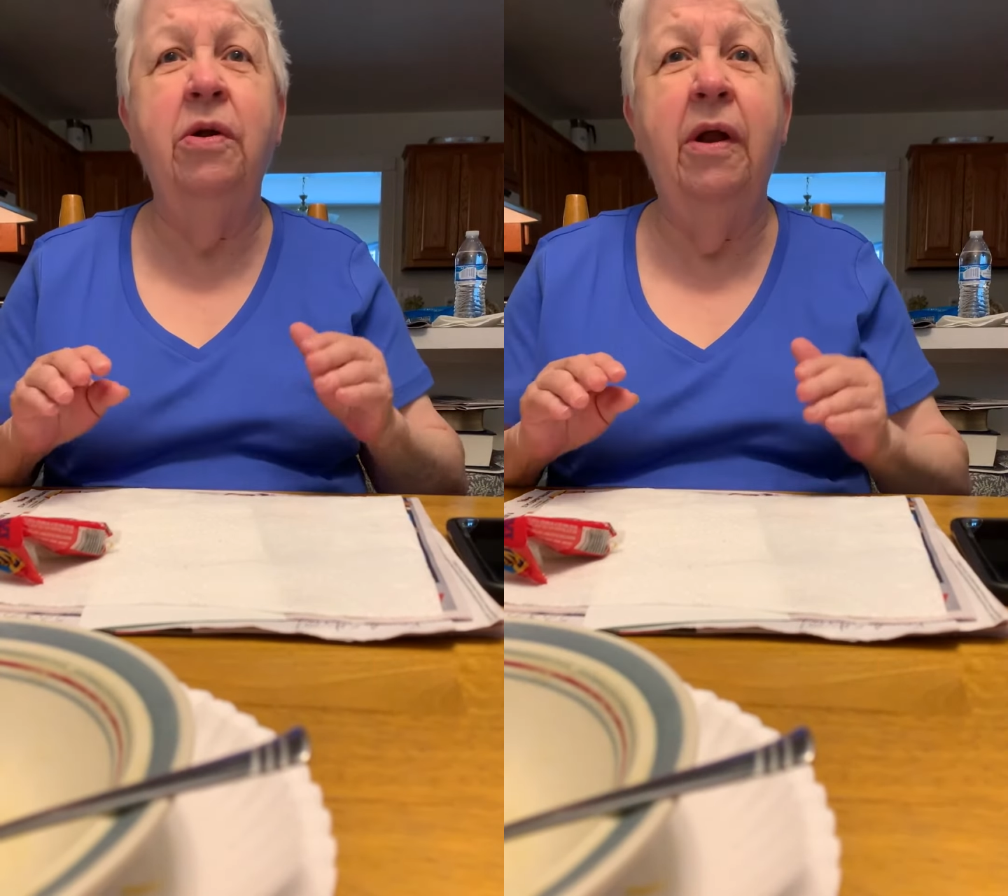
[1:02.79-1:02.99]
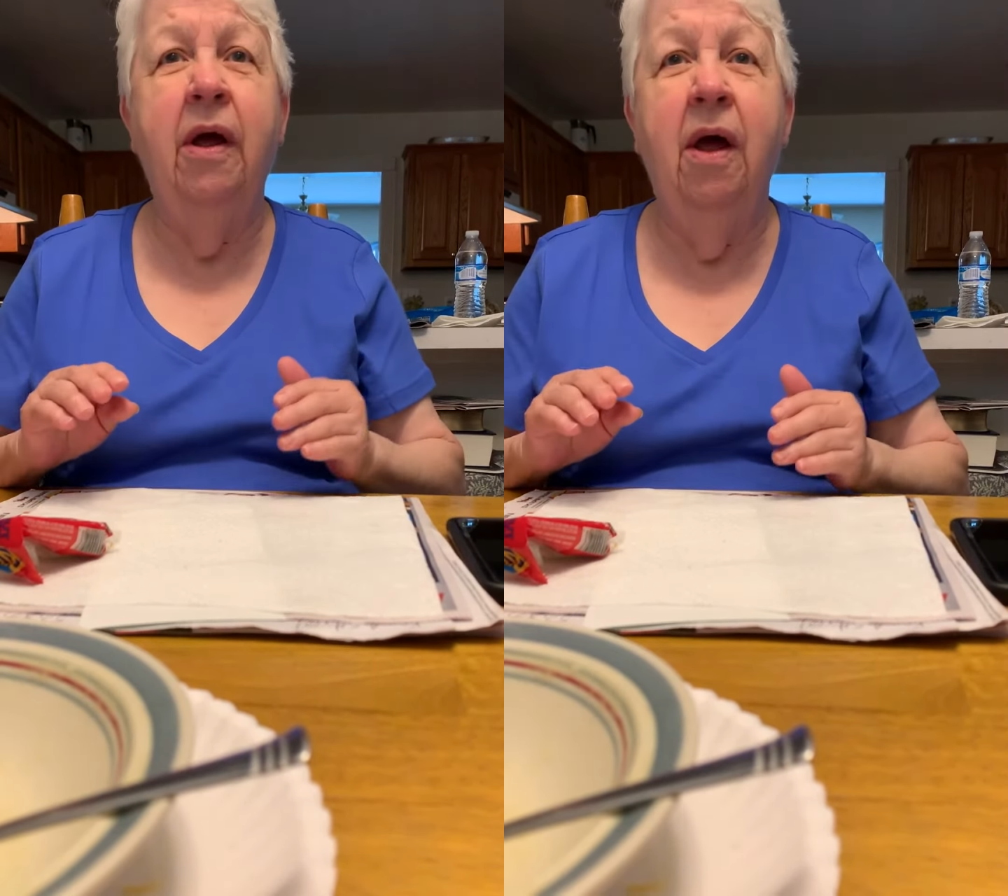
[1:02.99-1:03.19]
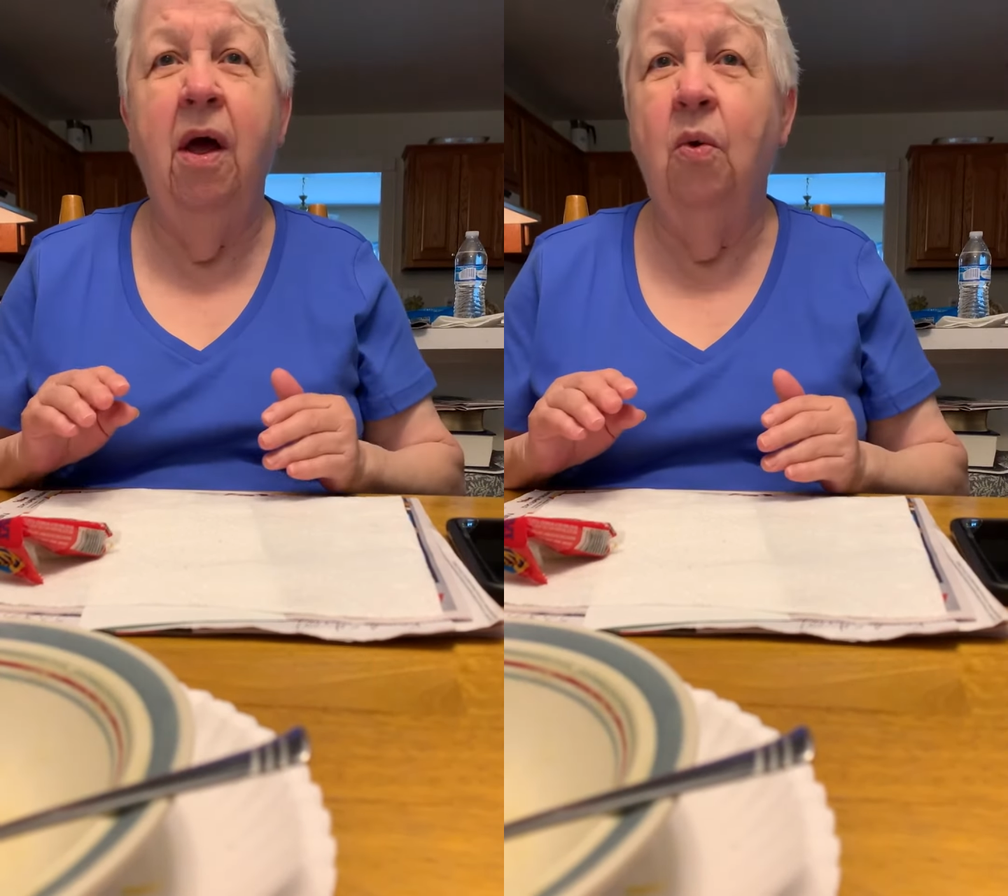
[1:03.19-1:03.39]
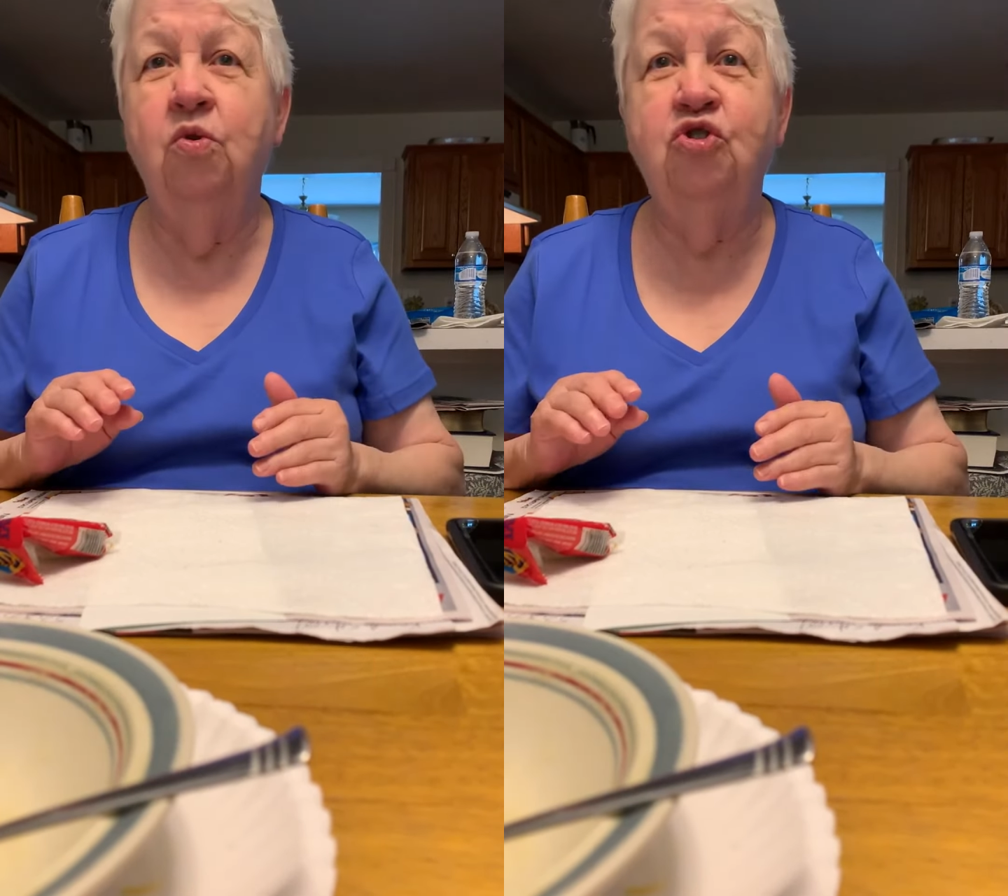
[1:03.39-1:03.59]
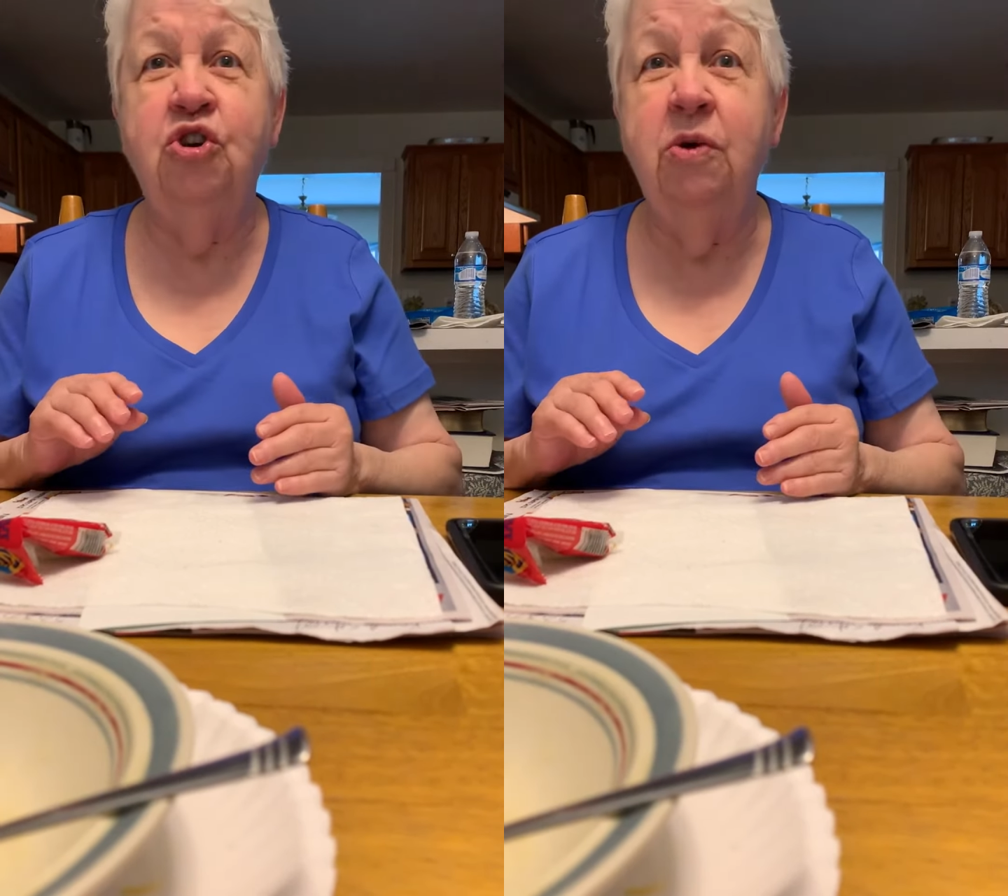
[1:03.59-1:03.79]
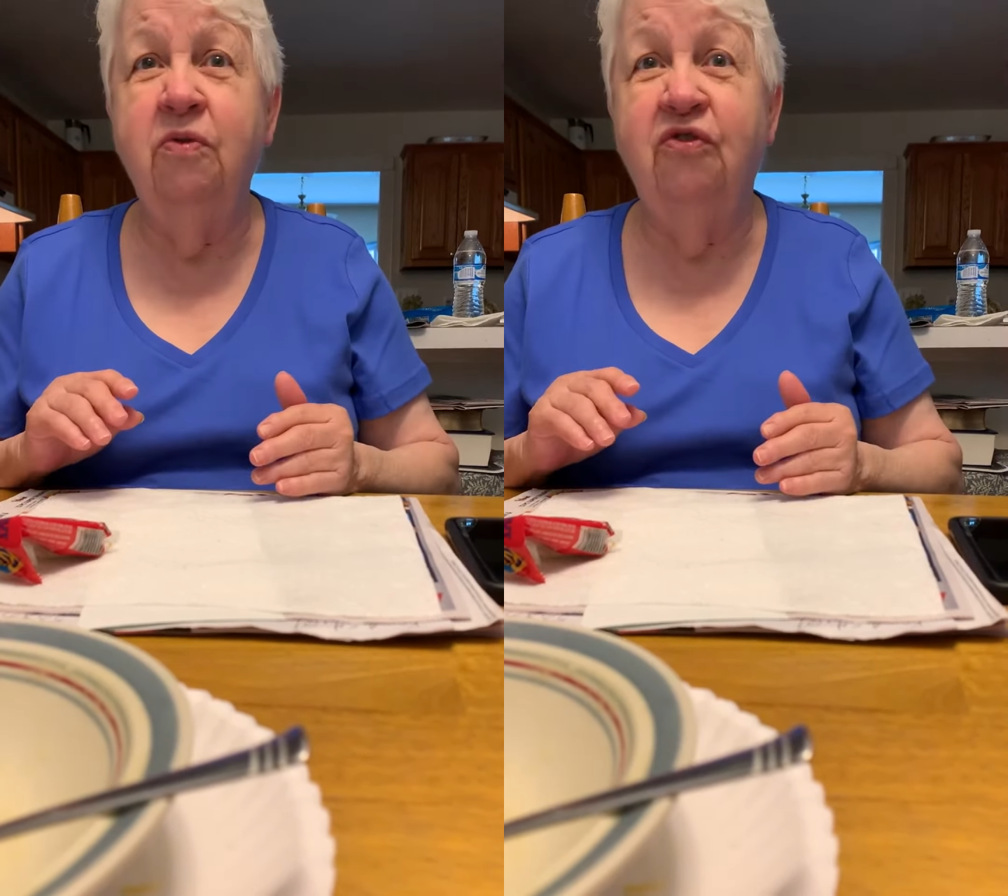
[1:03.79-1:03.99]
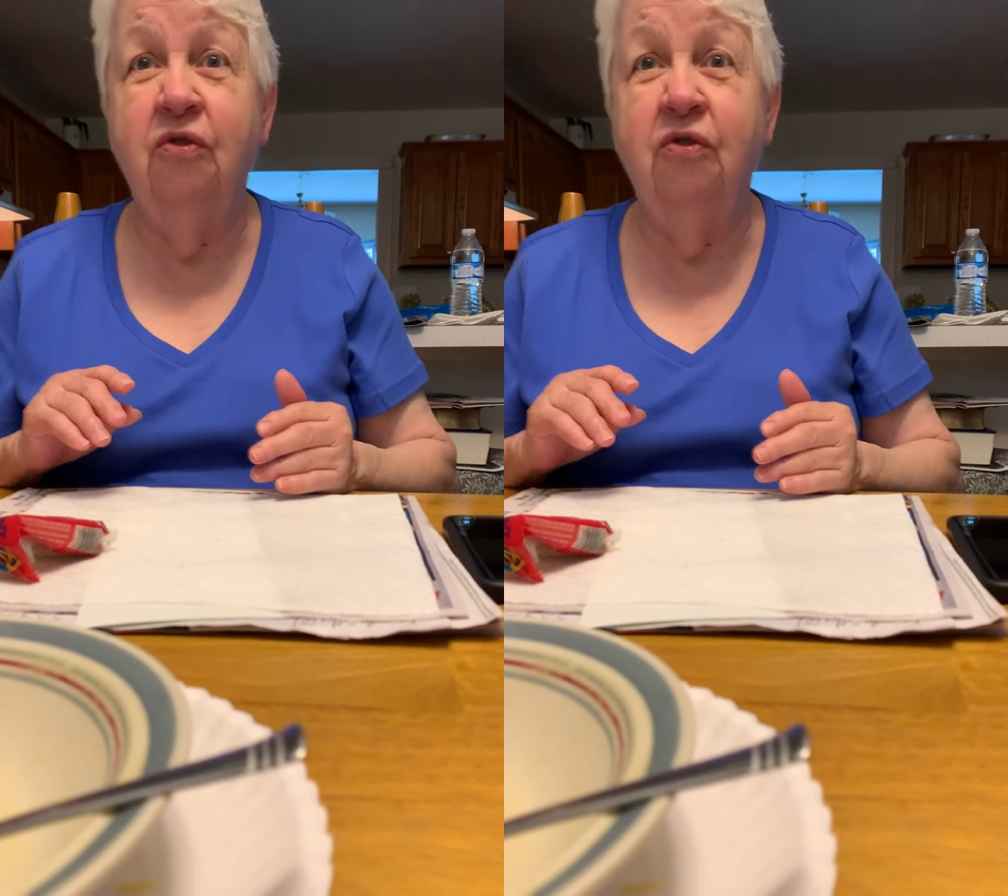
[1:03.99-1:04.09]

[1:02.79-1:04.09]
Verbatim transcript: Mm -hmm. Well, she was